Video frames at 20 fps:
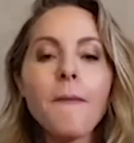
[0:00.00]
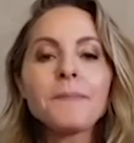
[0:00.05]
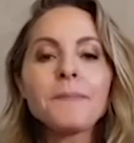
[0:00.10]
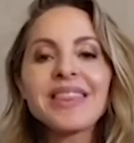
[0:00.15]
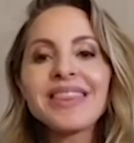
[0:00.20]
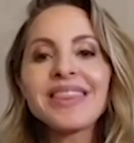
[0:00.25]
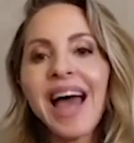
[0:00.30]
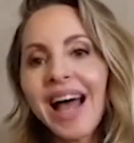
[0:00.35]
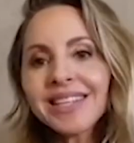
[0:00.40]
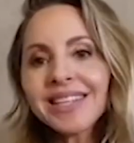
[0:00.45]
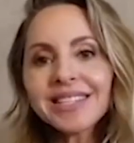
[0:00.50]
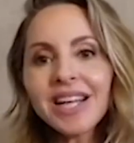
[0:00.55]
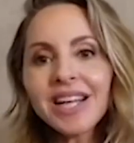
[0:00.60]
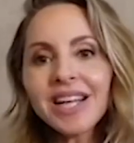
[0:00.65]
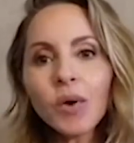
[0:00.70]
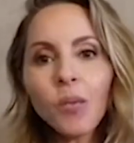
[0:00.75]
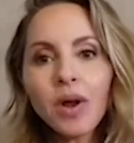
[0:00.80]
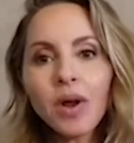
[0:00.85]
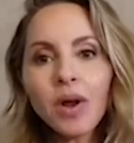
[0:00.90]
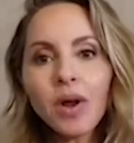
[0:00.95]
But that's
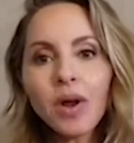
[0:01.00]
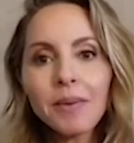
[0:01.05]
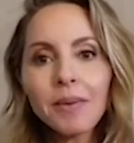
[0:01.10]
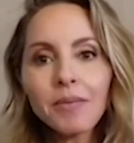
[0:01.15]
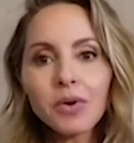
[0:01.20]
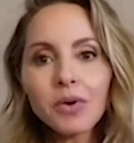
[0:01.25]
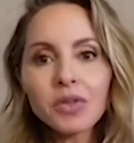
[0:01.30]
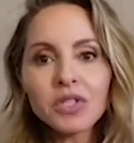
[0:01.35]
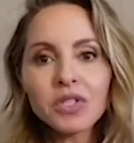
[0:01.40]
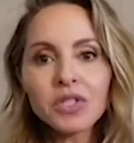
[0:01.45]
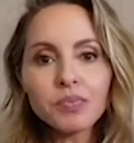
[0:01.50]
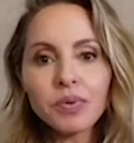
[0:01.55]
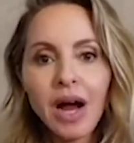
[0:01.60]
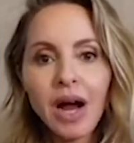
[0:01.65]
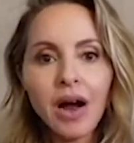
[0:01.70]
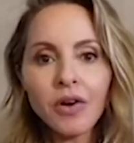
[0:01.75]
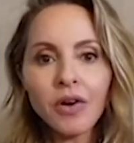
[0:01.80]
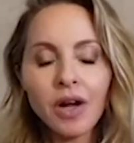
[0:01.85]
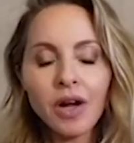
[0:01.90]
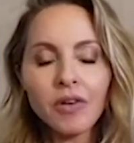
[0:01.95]
not what I'm most
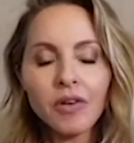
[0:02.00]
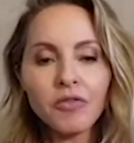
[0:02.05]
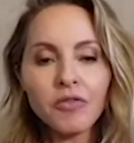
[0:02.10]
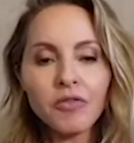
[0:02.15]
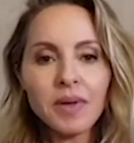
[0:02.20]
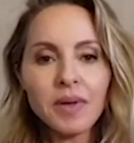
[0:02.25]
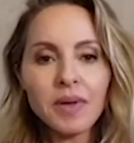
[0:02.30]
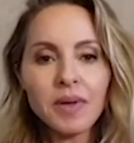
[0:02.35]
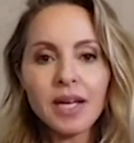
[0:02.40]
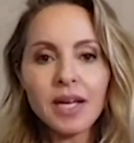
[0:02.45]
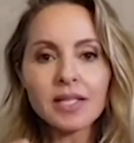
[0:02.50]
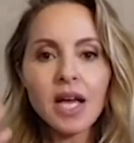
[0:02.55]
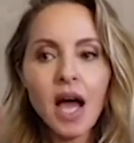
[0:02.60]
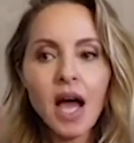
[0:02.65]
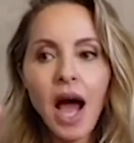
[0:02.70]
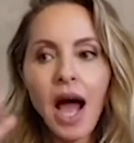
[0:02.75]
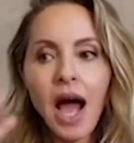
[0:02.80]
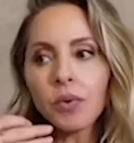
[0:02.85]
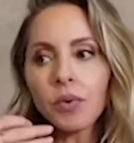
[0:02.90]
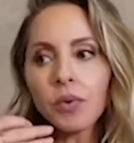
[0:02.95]
proud of because
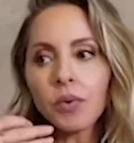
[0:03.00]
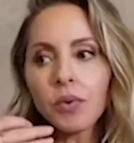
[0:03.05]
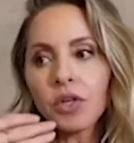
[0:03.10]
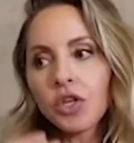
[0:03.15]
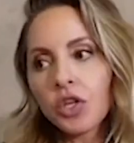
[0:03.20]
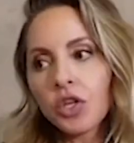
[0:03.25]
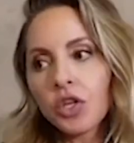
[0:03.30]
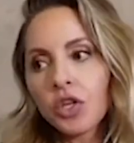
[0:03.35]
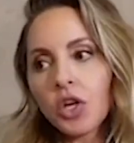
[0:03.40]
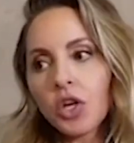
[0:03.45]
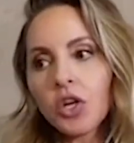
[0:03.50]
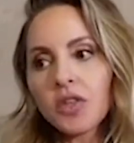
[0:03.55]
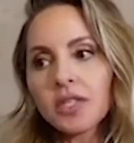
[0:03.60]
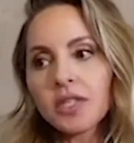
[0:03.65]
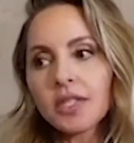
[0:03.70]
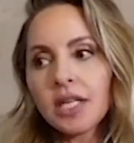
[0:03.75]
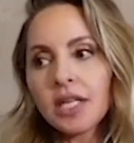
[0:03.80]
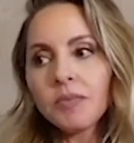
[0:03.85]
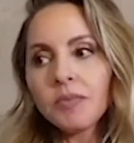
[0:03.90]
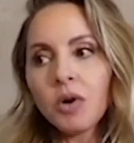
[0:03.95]
I would cure the
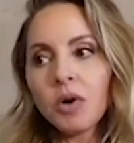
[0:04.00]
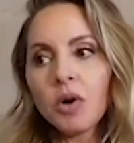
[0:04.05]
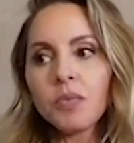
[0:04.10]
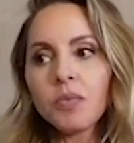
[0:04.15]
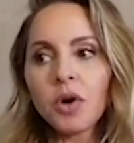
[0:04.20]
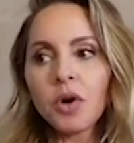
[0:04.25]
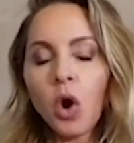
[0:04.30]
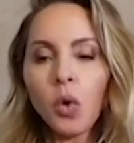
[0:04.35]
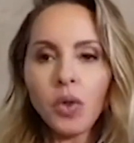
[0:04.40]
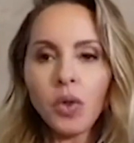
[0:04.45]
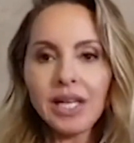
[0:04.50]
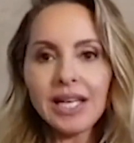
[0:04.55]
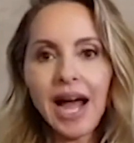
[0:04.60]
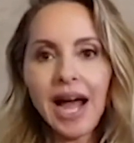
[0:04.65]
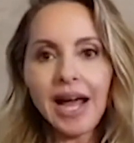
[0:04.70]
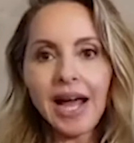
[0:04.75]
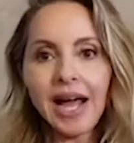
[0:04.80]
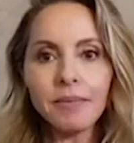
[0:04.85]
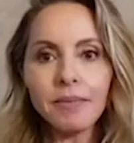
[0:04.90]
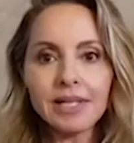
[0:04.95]
SIBO, but only
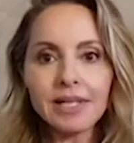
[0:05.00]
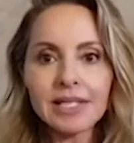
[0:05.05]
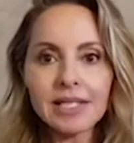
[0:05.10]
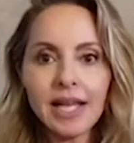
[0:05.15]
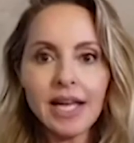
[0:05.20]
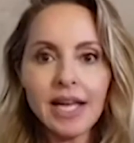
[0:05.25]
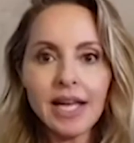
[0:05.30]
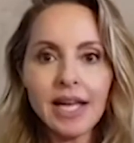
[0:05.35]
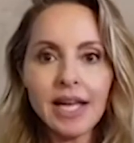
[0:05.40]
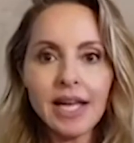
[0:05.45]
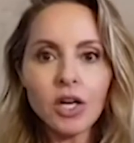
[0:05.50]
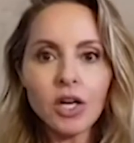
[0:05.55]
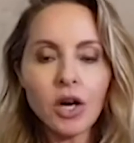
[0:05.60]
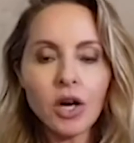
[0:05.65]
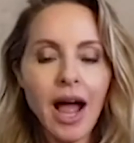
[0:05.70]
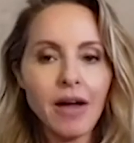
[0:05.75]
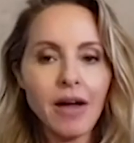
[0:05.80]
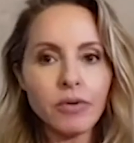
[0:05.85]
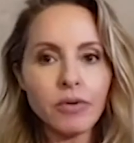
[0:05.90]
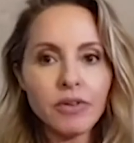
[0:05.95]
9 months later
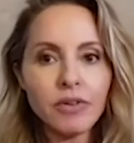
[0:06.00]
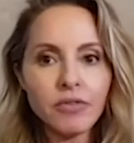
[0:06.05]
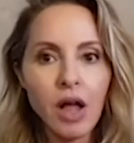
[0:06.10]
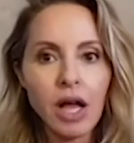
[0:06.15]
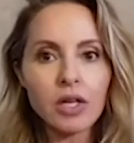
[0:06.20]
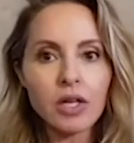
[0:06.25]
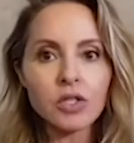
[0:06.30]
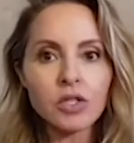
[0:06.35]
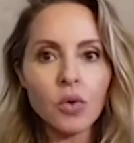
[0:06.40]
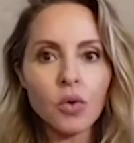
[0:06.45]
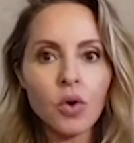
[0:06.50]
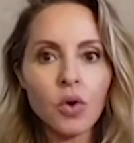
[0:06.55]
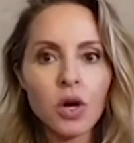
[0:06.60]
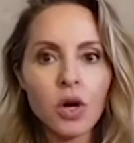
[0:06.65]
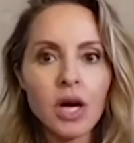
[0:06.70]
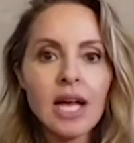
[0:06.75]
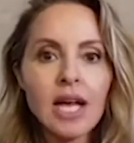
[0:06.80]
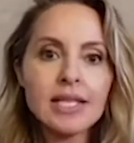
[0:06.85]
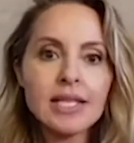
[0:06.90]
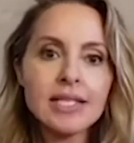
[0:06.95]
have reflux,
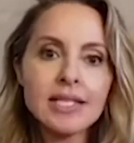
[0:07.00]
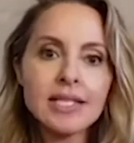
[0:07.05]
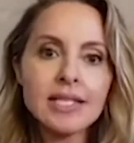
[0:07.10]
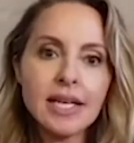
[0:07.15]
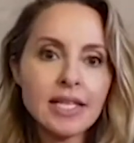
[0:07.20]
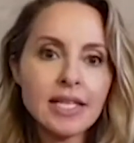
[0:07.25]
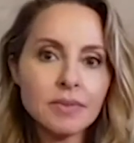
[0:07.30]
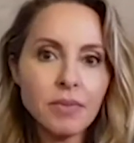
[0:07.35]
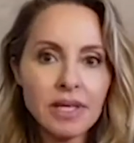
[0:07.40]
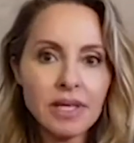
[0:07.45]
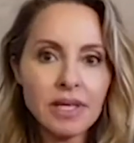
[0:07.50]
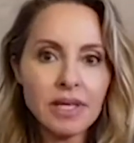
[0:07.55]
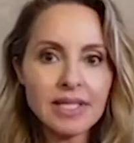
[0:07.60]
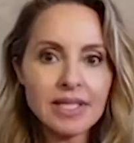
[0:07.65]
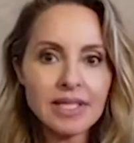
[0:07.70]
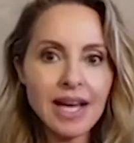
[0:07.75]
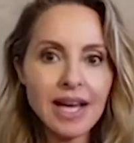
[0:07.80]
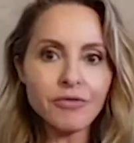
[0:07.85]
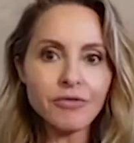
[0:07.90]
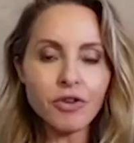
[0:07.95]
or 6 months
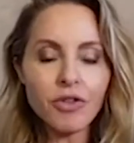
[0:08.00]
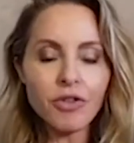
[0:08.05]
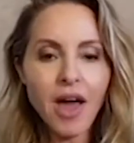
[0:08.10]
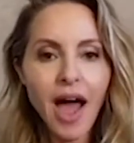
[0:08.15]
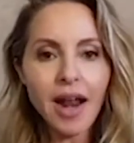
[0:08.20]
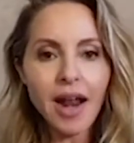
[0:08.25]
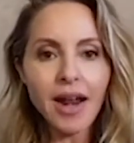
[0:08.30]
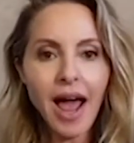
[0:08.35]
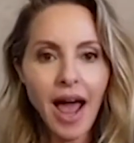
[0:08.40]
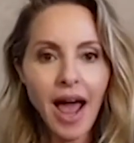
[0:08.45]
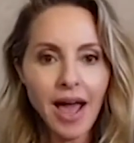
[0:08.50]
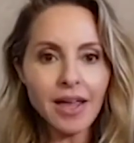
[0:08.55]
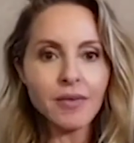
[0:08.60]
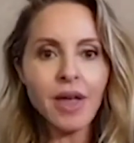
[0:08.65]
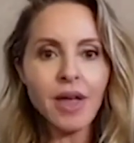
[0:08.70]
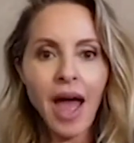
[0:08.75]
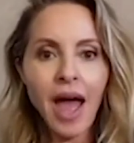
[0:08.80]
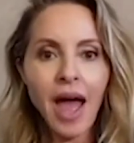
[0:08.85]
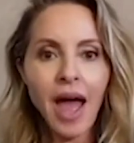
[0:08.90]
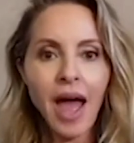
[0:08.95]
after that
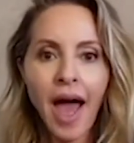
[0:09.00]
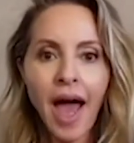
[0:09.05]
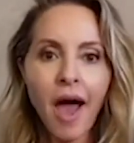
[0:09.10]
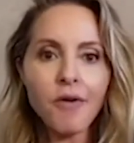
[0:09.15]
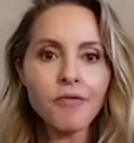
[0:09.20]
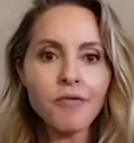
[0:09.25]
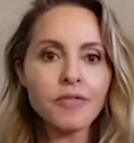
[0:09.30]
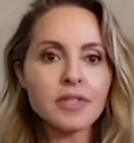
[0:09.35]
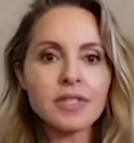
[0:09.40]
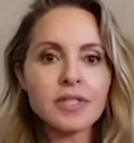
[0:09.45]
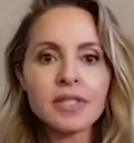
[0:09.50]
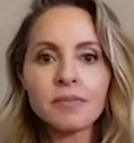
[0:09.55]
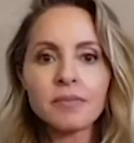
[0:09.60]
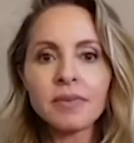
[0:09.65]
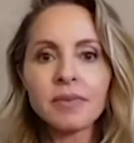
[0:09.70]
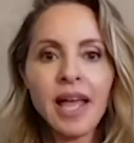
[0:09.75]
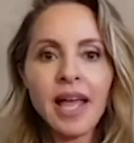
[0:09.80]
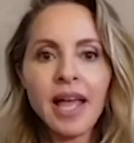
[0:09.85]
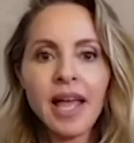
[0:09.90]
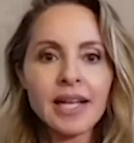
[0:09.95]
have
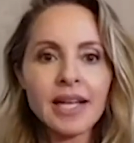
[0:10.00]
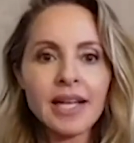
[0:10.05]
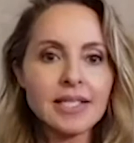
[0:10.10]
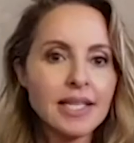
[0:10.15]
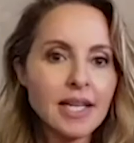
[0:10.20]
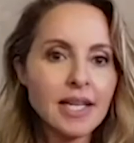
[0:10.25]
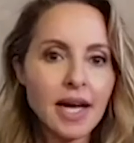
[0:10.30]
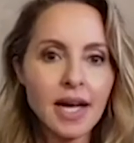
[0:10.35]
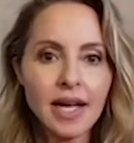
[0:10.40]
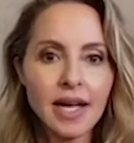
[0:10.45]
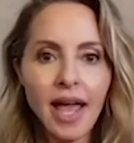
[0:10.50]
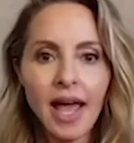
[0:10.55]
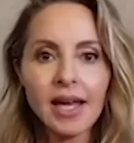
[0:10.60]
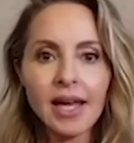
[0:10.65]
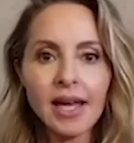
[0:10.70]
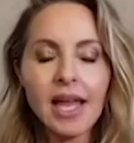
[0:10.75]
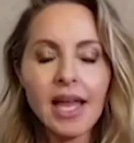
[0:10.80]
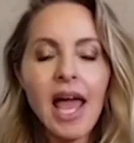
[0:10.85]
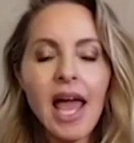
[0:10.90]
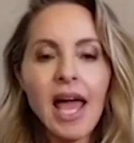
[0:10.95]
some candida again.